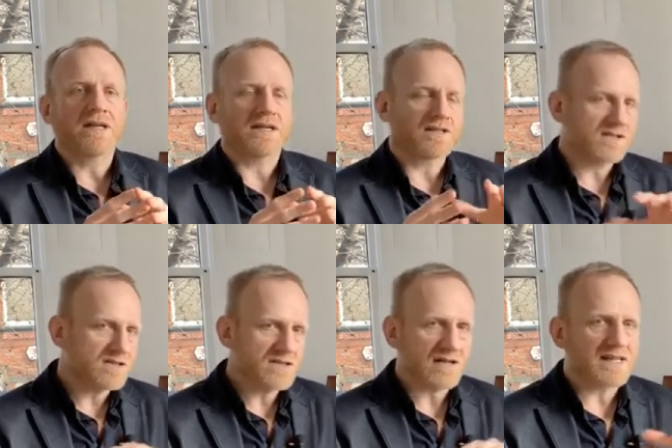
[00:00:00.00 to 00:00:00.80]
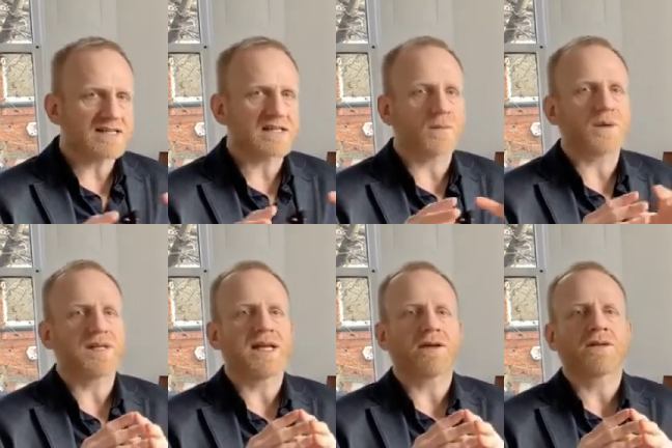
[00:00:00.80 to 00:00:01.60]
and as soon as you lay someone
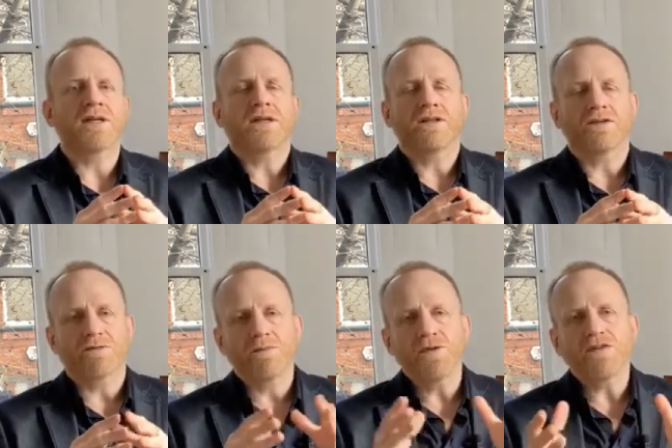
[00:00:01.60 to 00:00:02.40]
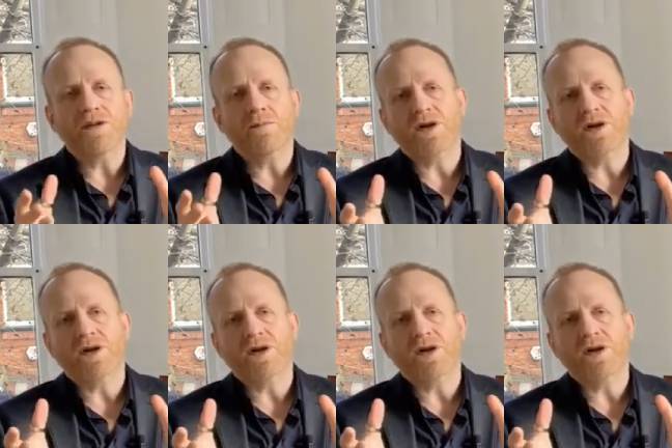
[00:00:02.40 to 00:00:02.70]
down, you're removing